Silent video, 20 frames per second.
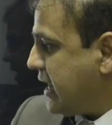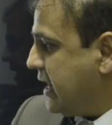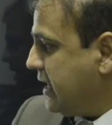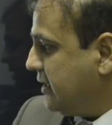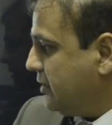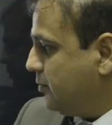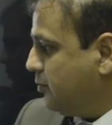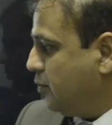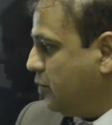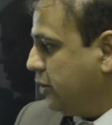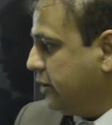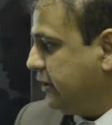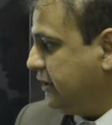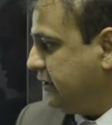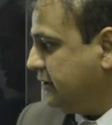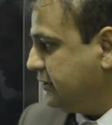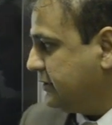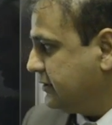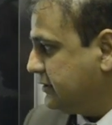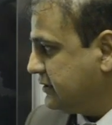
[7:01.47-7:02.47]
and
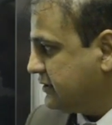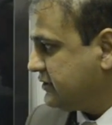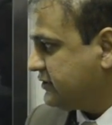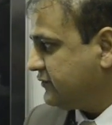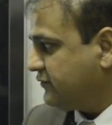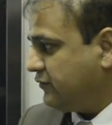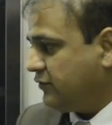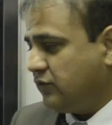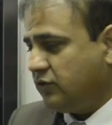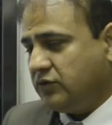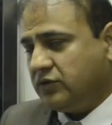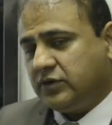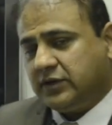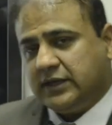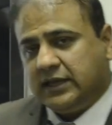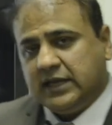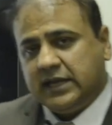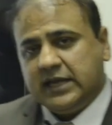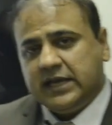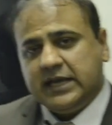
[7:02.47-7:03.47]
monitors
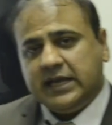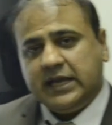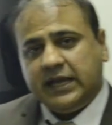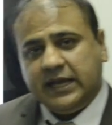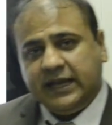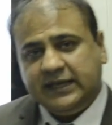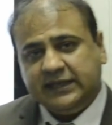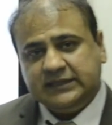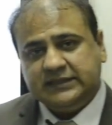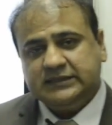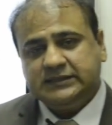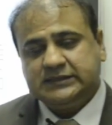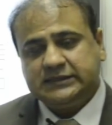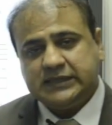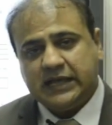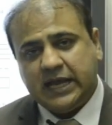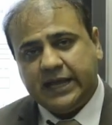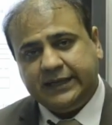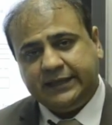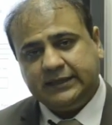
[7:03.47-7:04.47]
for
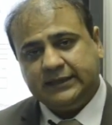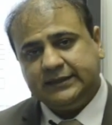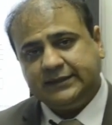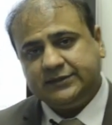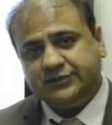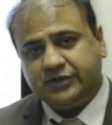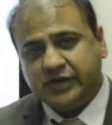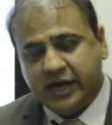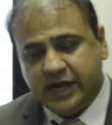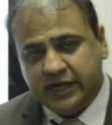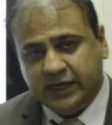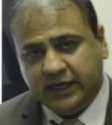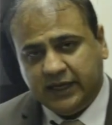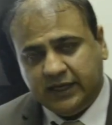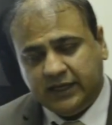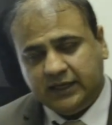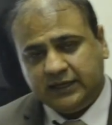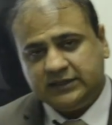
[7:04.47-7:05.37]
insider trading.